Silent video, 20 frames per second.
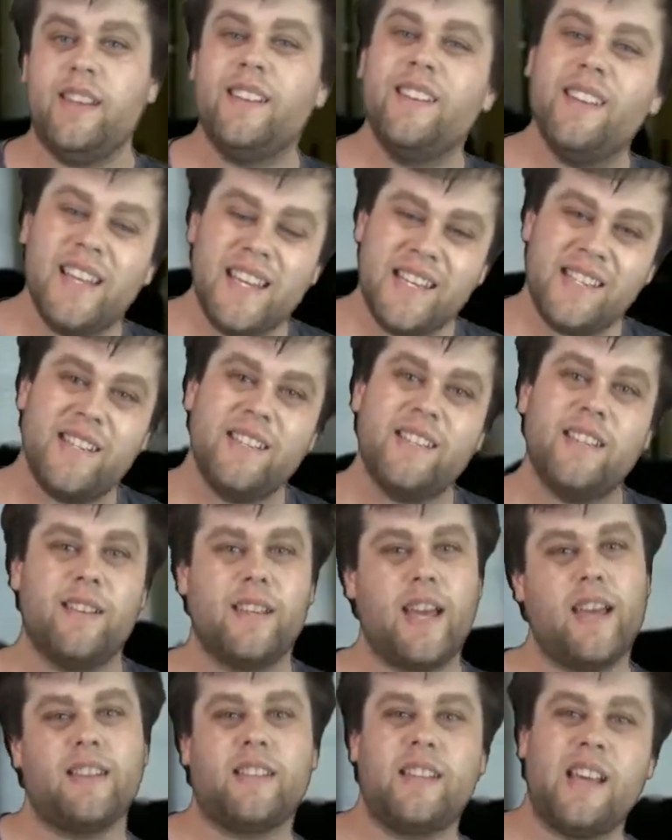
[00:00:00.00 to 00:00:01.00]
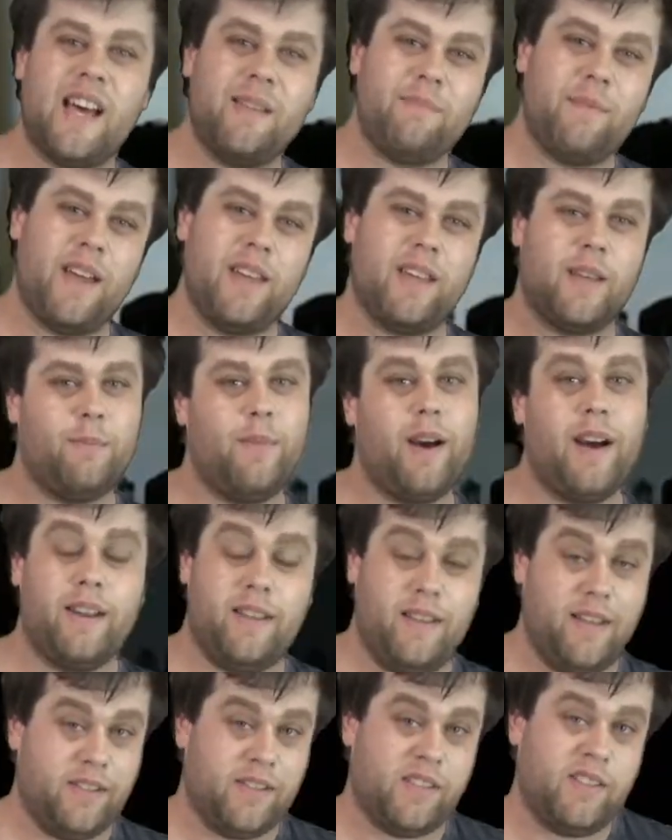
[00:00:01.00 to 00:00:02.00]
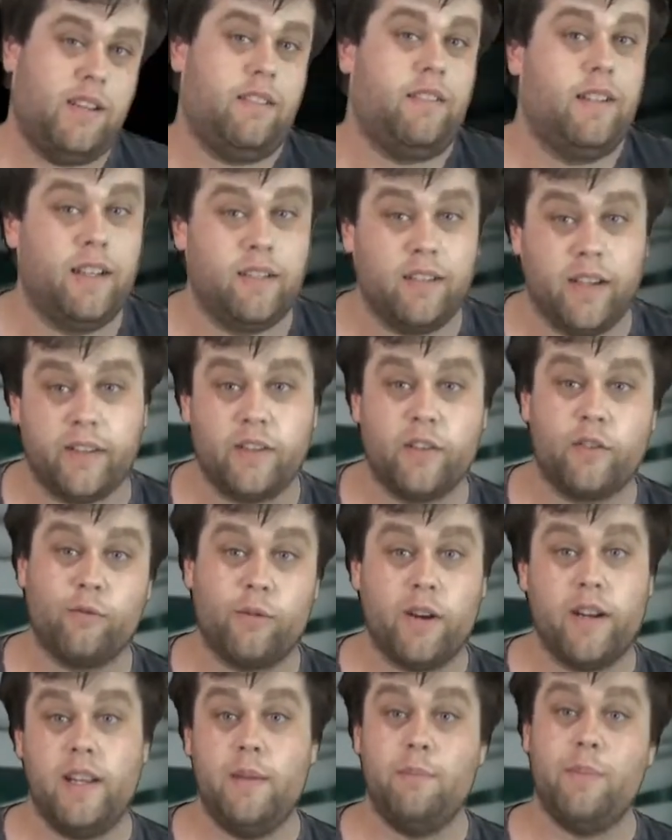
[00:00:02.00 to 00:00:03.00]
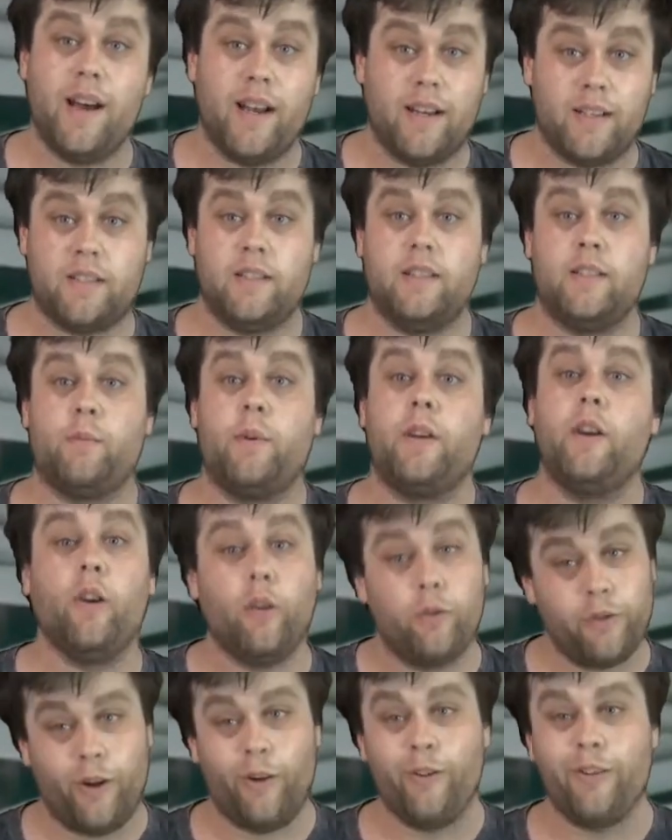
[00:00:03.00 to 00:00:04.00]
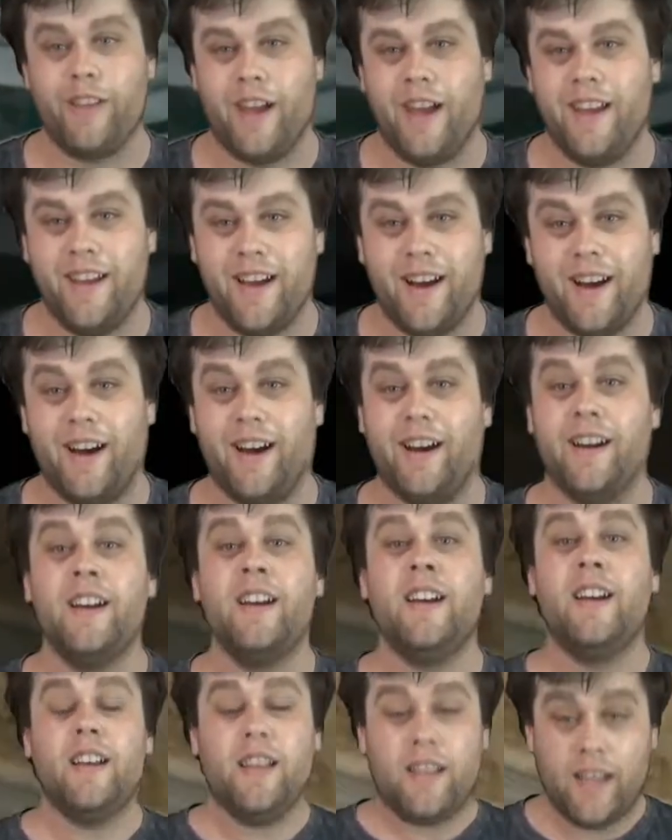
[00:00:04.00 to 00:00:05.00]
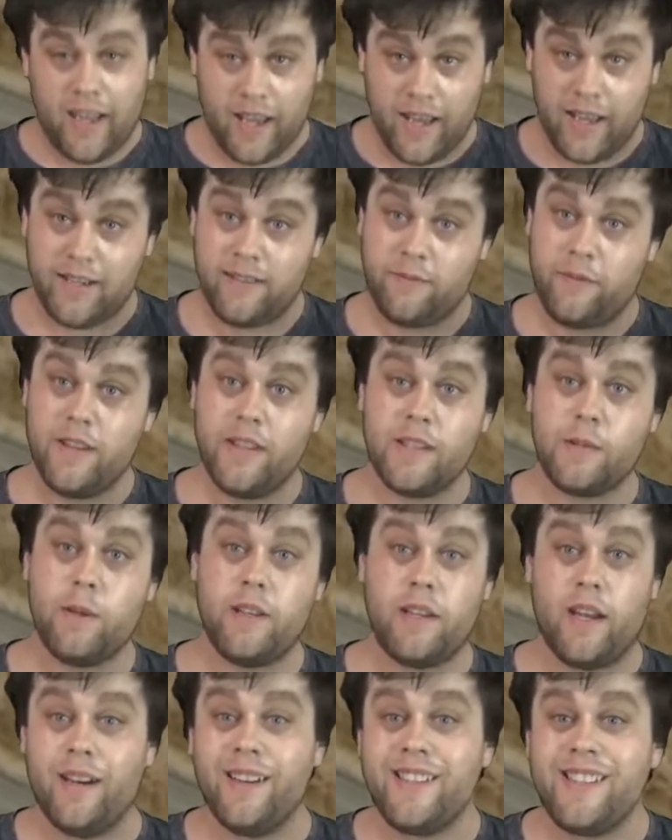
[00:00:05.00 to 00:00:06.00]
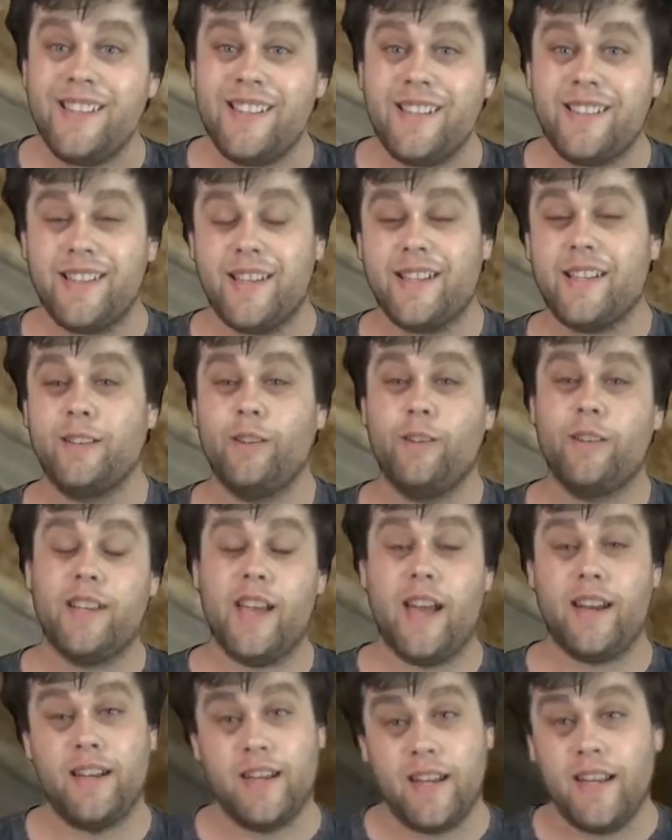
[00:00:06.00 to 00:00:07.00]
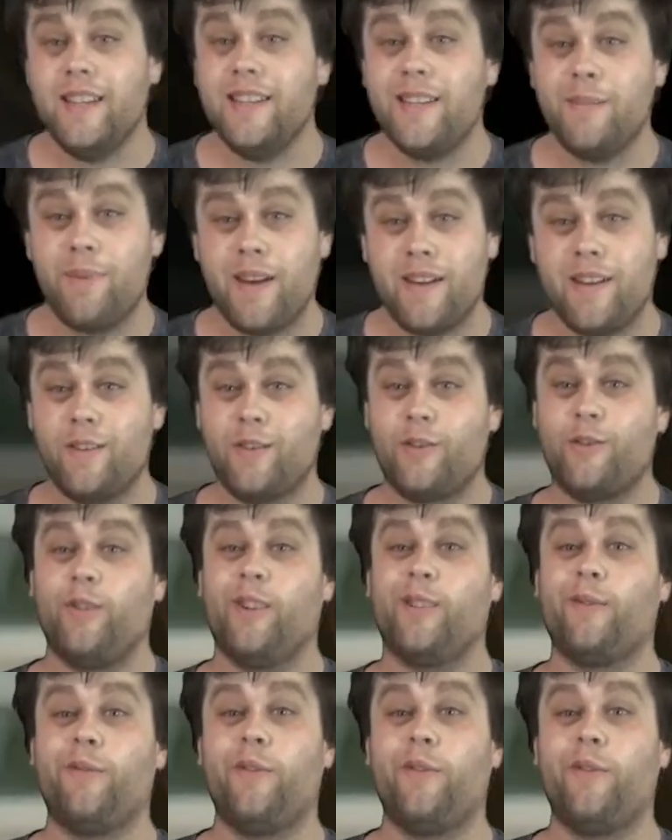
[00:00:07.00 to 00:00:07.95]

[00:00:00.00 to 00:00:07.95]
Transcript: at least until they start making money and sell out like the greedy bastards we all know they are. And for this week, I decided to take a look at an independent short